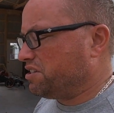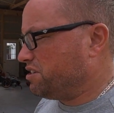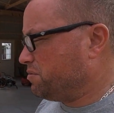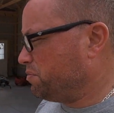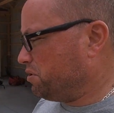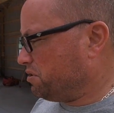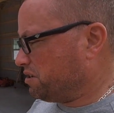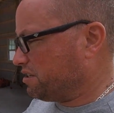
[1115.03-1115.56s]
This
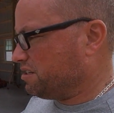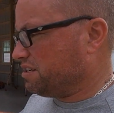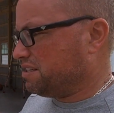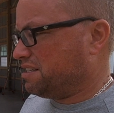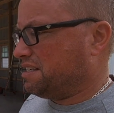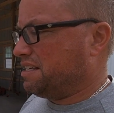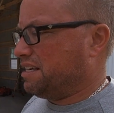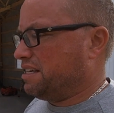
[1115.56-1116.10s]
building
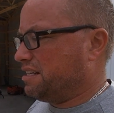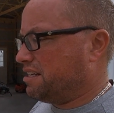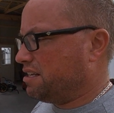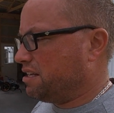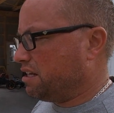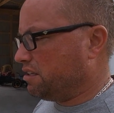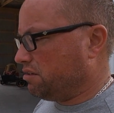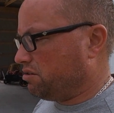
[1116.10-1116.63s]
does sit
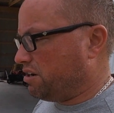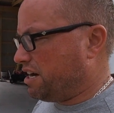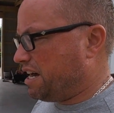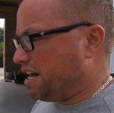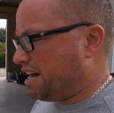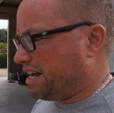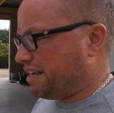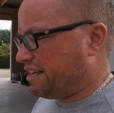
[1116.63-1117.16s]
a little
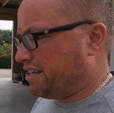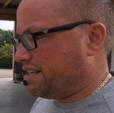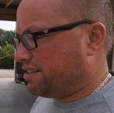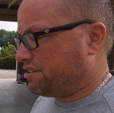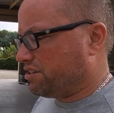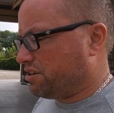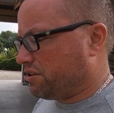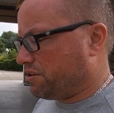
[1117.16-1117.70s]
high,
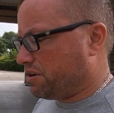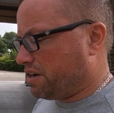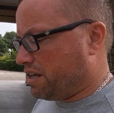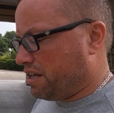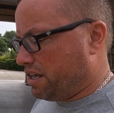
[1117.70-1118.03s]
so